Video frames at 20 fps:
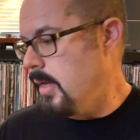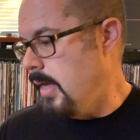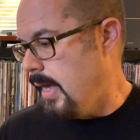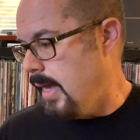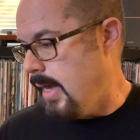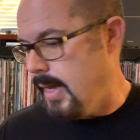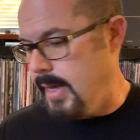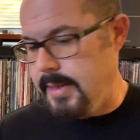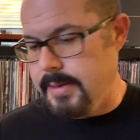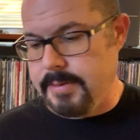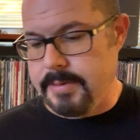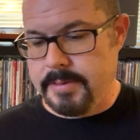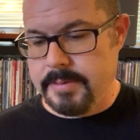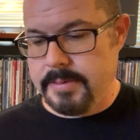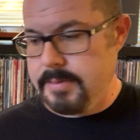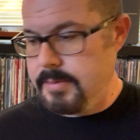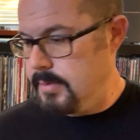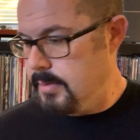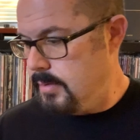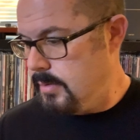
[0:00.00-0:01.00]
And
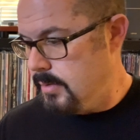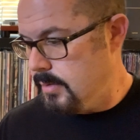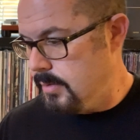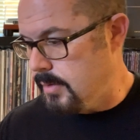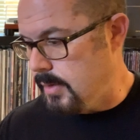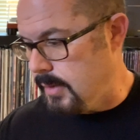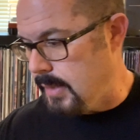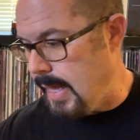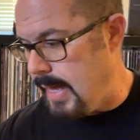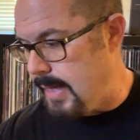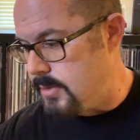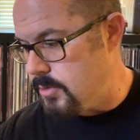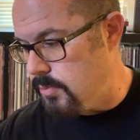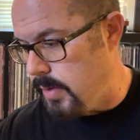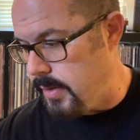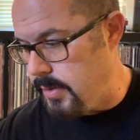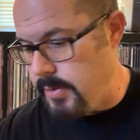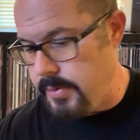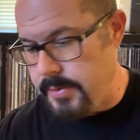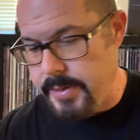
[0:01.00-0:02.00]
the last
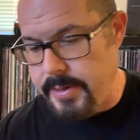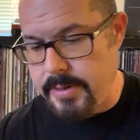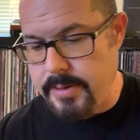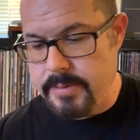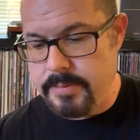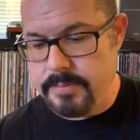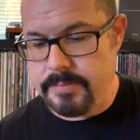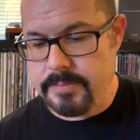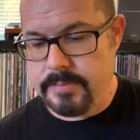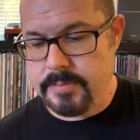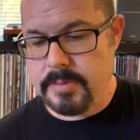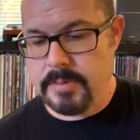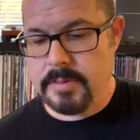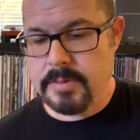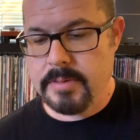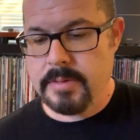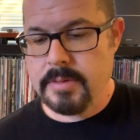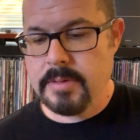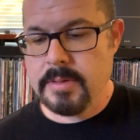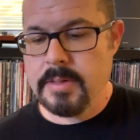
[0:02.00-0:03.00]
record here,
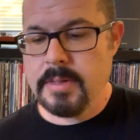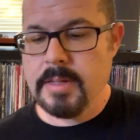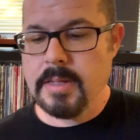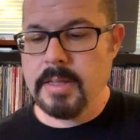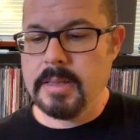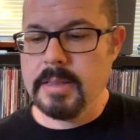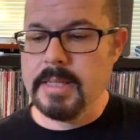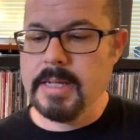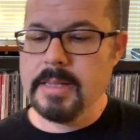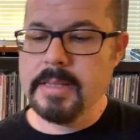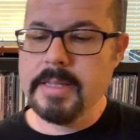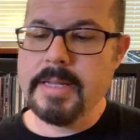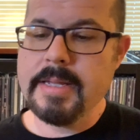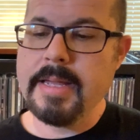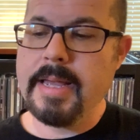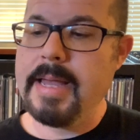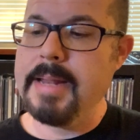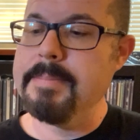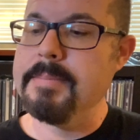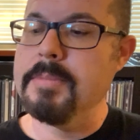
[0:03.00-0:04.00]
Lily
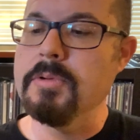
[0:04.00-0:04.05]
and